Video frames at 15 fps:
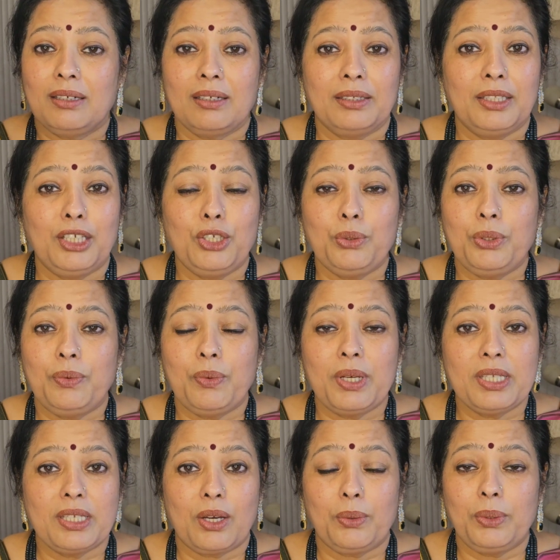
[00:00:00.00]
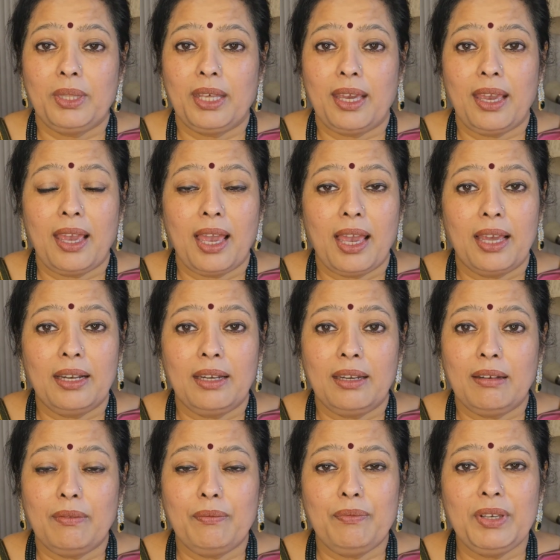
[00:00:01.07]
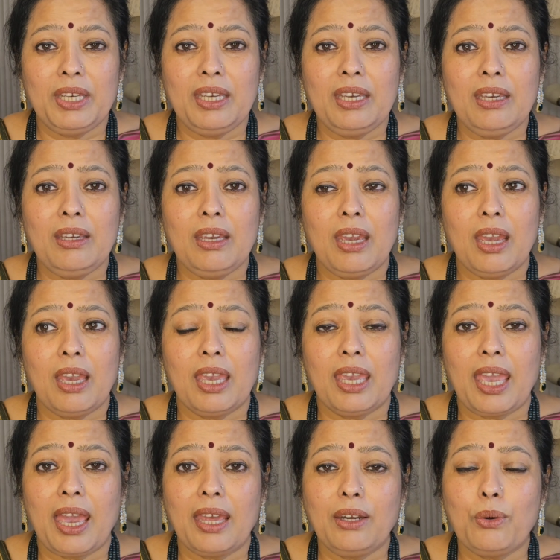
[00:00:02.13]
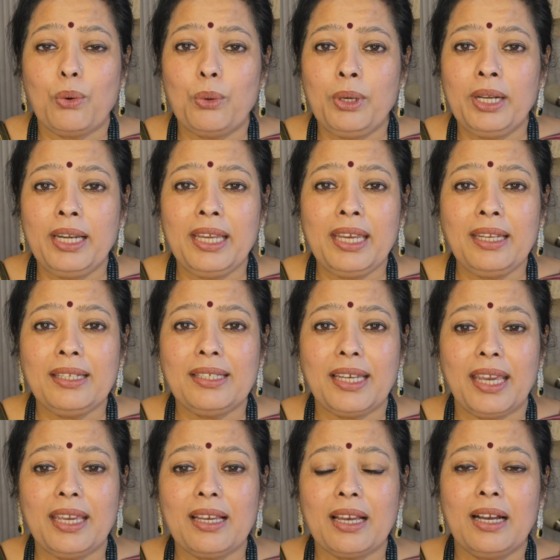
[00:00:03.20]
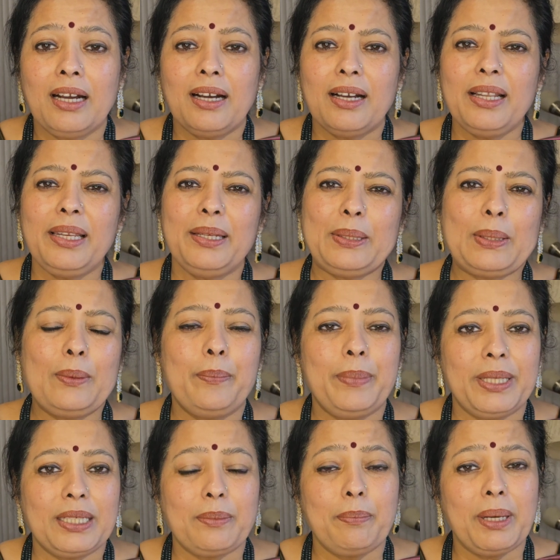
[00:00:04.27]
the universe out there, and we can only take a little bit,